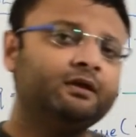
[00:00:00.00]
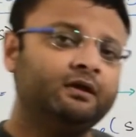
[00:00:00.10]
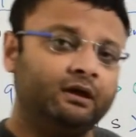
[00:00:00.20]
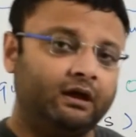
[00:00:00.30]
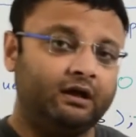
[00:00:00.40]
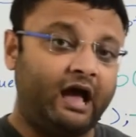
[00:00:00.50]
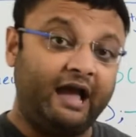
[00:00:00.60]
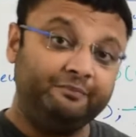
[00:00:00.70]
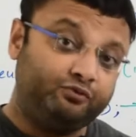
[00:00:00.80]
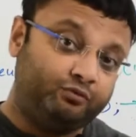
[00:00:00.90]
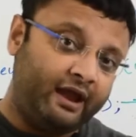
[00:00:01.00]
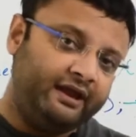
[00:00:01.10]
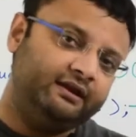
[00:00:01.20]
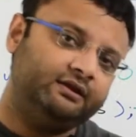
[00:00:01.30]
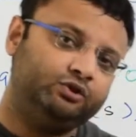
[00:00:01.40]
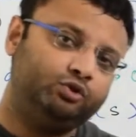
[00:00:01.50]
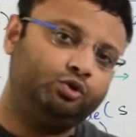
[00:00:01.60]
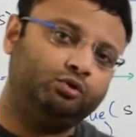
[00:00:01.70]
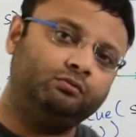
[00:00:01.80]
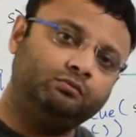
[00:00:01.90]
I'm trying
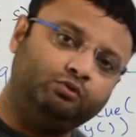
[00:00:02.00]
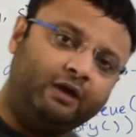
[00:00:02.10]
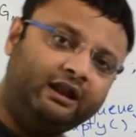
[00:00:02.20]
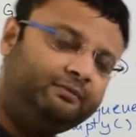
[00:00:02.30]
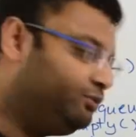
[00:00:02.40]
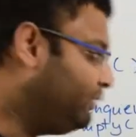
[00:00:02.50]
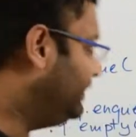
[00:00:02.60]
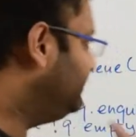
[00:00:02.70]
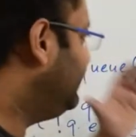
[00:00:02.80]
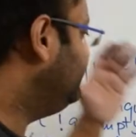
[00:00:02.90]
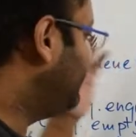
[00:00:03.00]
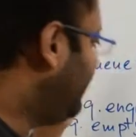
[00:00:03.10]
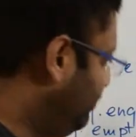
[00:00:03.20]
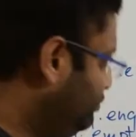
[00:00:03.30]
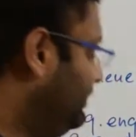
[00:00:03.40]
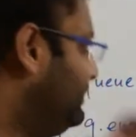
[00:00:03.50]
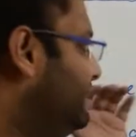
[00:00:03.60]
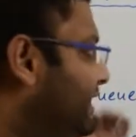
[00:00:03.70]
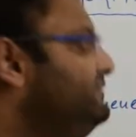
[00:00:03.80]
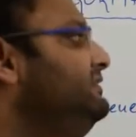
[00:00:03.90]
to help you analyze how to
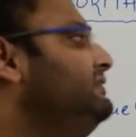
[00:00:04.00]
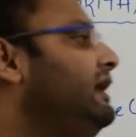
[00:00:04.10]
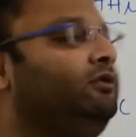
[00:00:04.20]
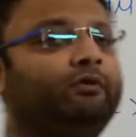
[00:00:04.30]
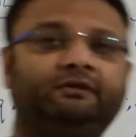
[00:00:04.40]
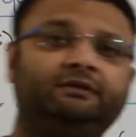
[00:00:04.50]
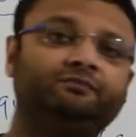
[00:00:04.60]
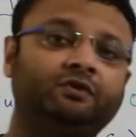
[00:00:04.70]
analyze these algorithms.